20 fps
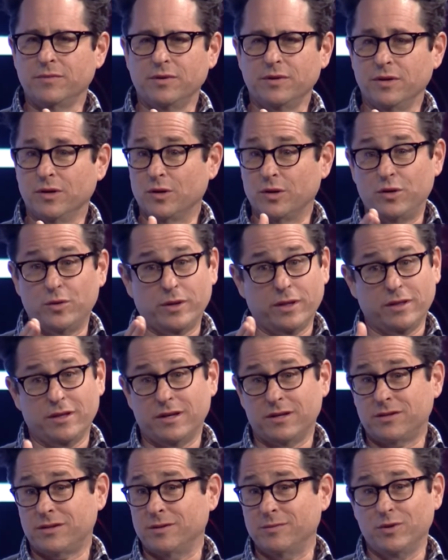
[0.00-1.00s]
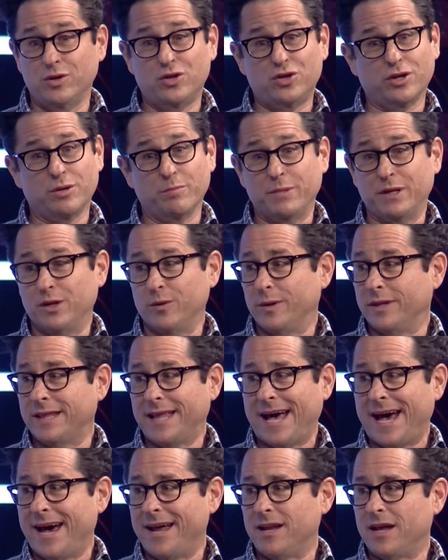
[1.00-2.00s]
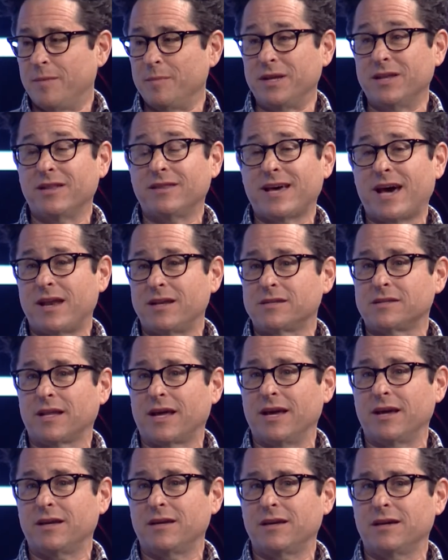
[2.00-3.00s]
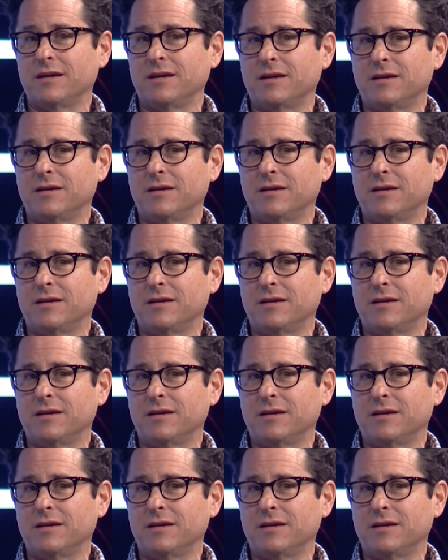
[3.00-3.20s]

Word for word: you're doing this and you shouldn't be doing that. I mean, and that is like,